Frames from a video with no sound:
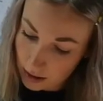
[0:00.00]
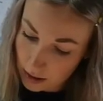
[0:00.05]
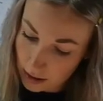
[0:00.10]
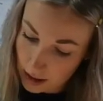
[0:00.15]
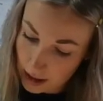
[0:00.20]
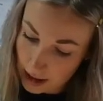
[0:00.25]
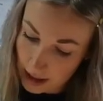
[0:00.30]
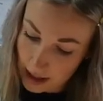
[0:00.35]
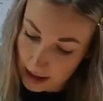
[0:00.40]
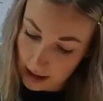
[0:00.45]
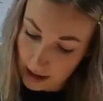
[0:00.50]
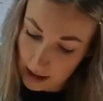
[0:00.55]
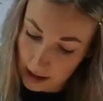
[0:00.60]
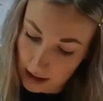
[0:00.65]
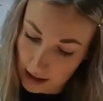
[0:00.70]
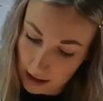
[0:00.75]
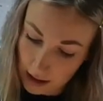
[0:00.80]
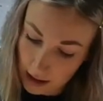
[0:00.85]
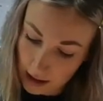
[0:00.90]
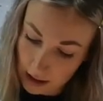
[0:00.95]
the
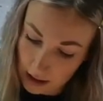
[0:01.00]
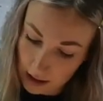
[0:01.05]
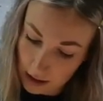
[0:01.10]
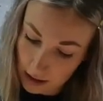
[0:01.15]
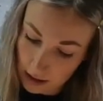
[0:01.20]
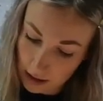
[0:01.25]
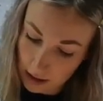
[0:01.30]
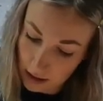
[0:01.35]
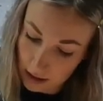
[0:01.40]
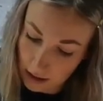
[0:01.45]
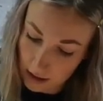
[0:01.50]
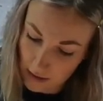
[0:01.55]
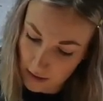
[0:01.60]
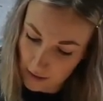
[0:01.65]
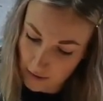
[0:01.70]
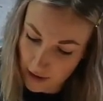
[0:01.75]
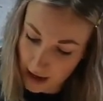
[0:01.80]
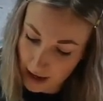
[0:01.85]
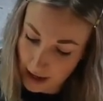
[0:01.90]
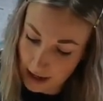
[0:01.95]
letters
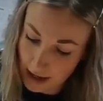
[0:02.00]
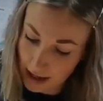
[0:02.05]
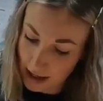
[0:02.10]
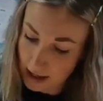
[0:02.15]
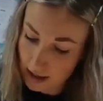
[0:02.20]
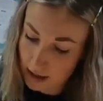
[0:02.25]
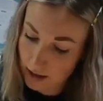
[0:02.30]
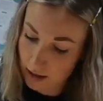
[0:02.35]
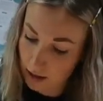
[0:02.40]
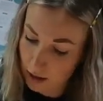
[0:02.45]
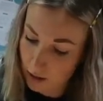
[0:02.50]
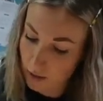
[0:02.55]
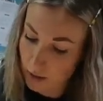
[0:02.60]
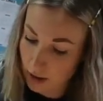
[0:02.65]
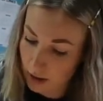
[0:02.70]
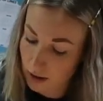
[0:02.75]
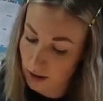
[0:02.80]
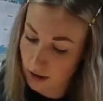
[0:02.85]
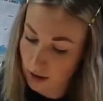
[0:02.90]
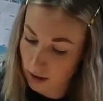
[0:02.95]
faintly so we
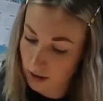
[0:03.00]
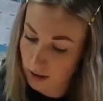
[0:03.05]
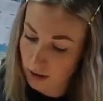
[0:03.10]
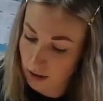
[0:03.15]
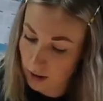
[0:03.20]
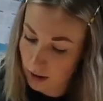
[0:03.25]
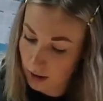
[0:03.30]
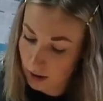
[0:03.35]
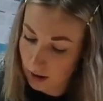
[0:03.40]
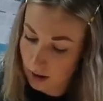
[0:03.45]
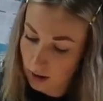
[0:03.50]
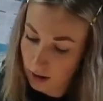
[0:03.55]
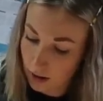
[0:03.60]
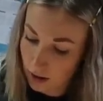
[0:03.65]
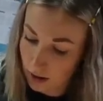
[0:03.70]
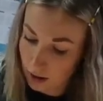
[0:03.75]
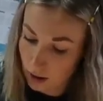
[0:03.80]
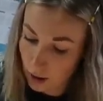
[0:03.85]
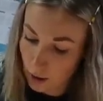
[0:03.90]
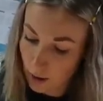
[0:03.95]
can
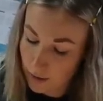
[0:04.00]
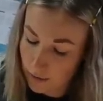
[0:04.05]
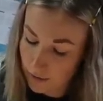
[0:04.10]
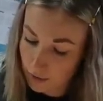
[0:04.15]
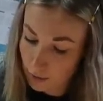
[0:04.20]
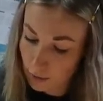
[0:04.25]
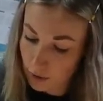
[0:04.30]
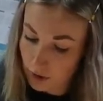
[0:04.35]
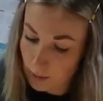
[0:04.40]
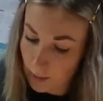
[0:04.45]
go over them with a